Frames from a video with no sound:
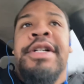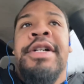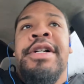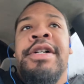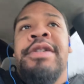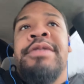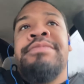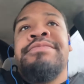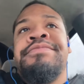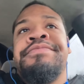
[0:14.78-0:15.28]

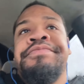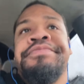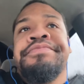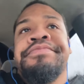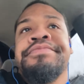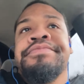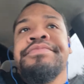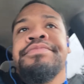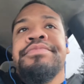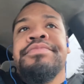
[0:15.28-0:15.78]
um,
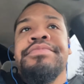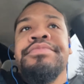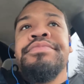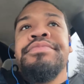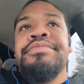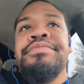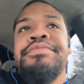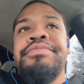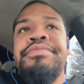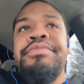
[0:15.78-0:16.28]

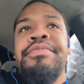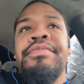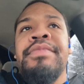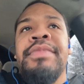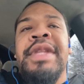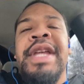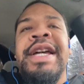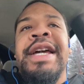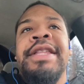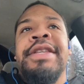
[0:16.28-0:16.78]

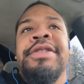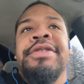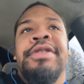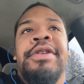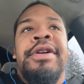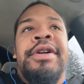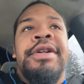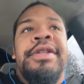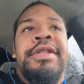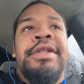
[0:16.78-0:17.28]
I had a
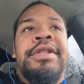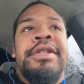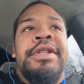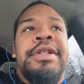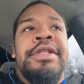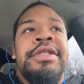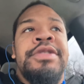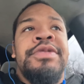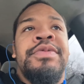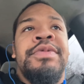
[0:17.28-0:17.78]
thought.
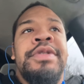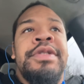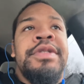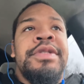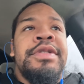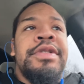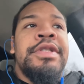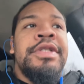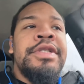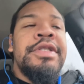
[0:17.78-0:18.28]
I just
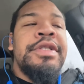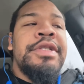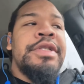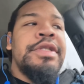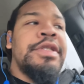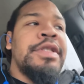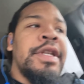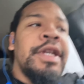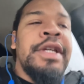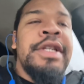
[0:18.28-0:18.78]
wanted to just
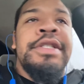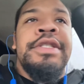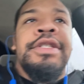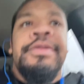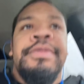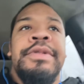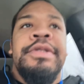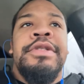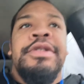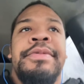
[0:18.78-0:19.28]
say it.
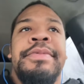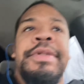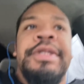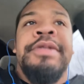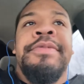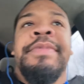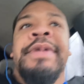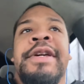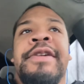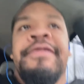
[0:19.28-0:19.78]
Something told me to
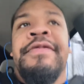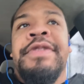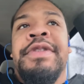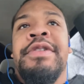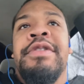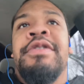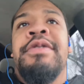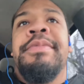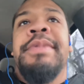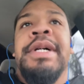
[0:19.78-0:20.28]
make a
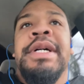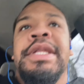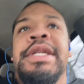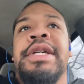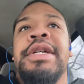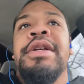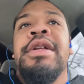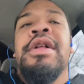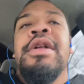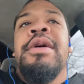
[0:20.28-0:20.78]
video about it,
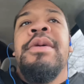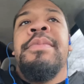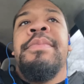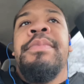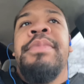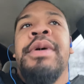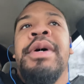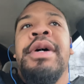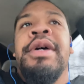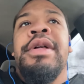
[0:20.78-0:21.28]

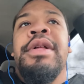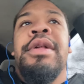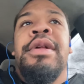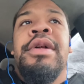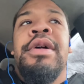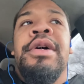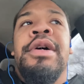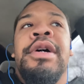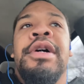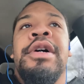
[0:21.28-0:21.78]
but
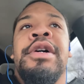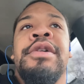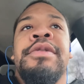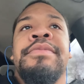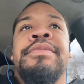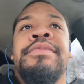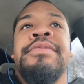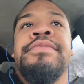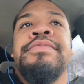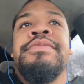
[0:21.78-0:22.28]
um,
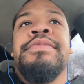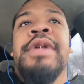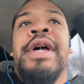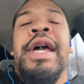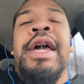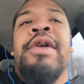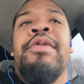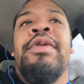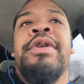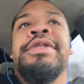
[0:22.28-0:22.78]
I
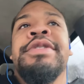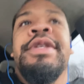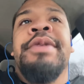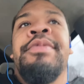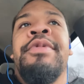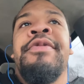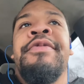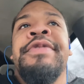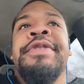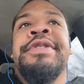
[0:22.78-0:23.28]
had watched that
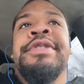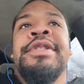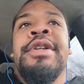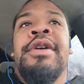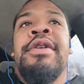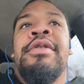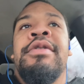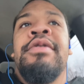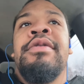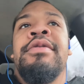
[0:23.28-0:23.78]
movie
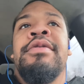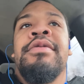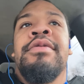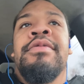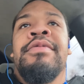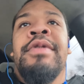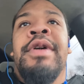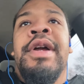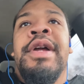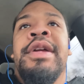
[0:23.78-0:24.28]
Soul,
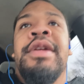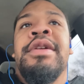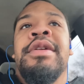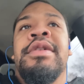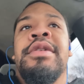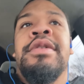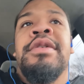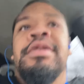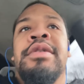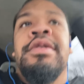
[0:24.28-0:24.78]
right?
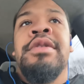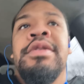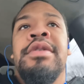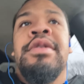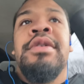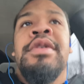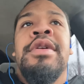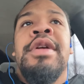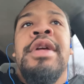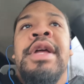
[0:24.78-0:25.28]

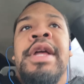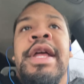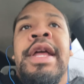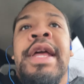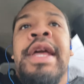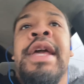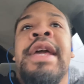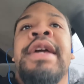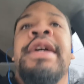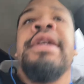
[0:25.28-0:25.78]

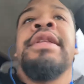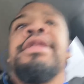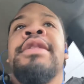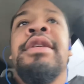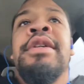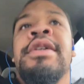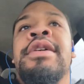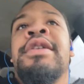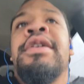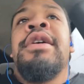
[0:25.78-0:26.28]
And
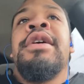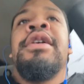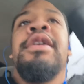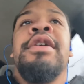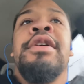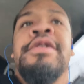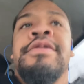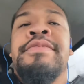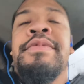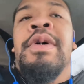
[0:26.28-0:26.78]

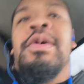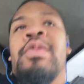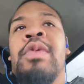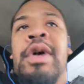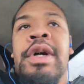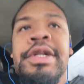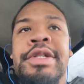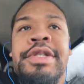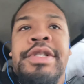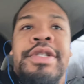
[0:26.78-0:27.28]
um, I
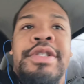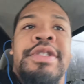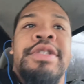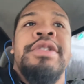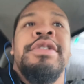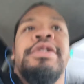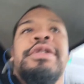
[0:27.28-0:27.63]
watched